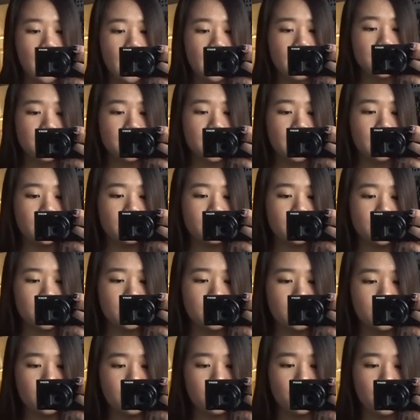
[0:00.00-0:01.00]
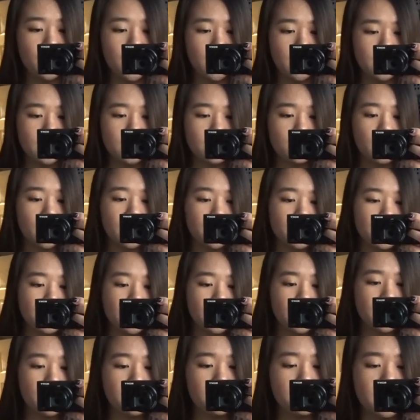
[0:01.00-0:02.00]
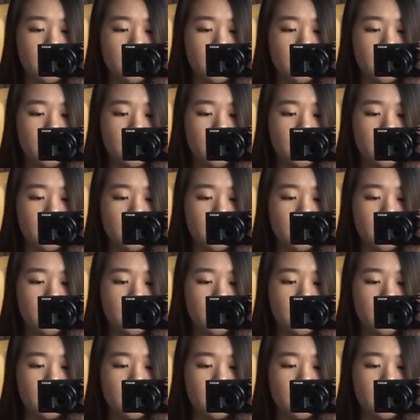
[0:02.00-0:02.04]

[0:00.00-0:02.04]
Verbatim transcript: I changed into a sweatshirt